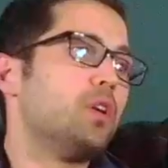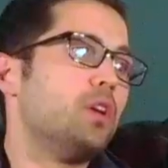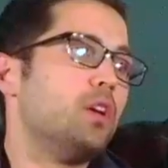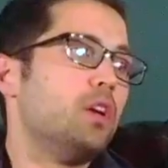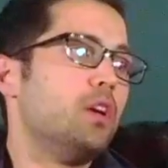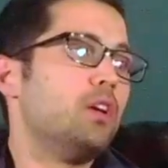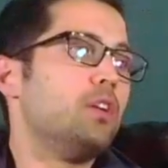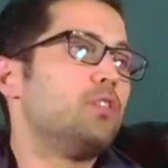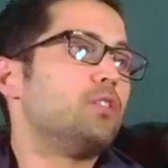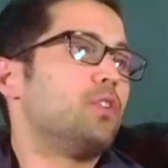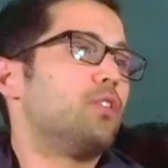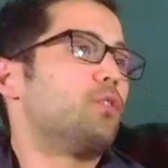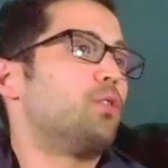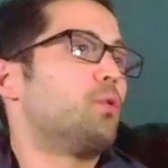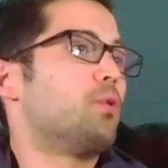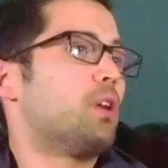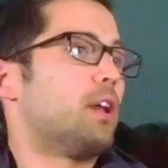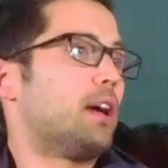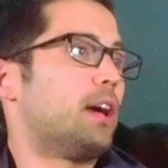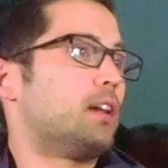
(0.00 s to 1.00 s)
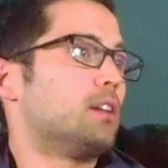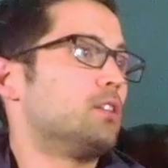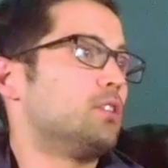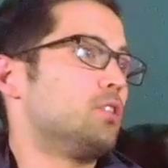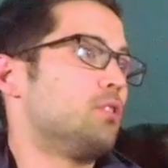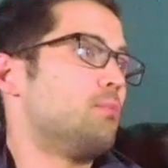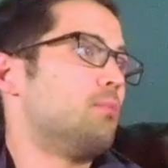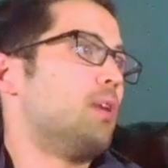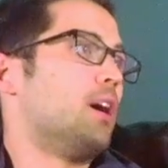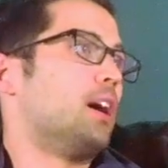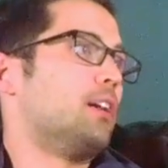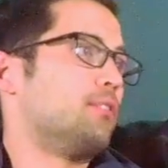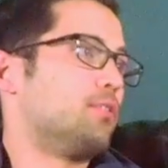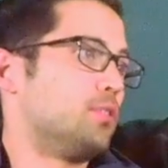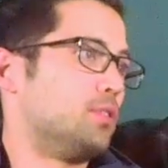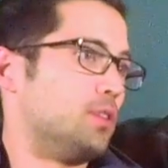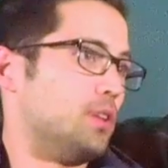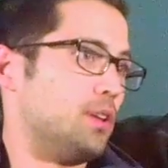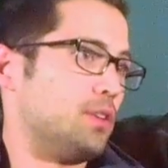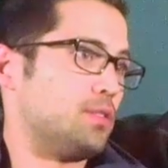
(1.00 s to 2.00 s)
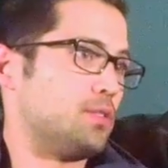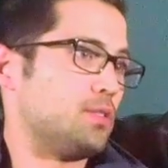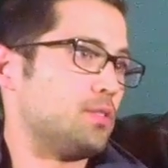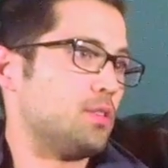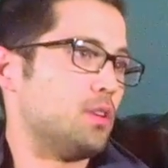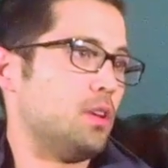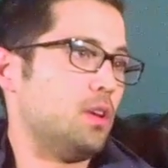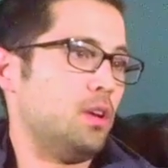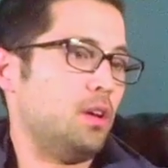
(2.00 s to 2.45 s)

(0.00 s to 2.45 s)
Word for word: step? So if you want to add a little mindfulness,